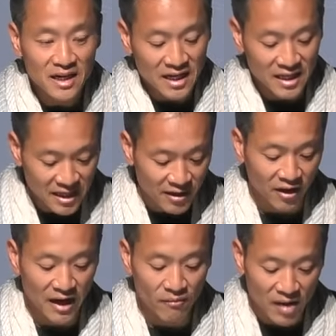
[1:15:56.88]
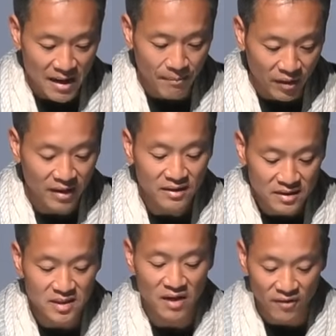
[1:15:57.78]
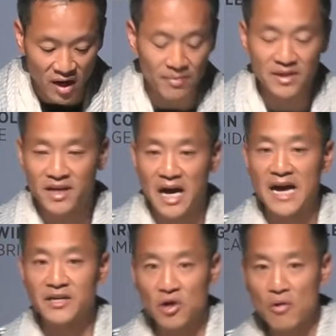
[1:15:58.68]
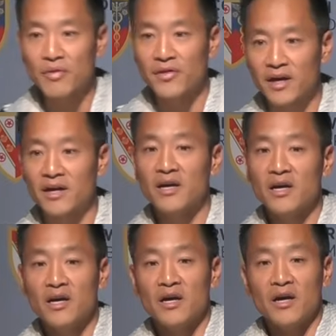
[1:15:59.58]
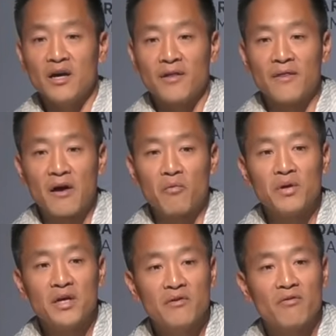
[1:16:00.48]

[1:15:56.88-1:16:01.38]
here and why I bring this stuff up is that I don't think that we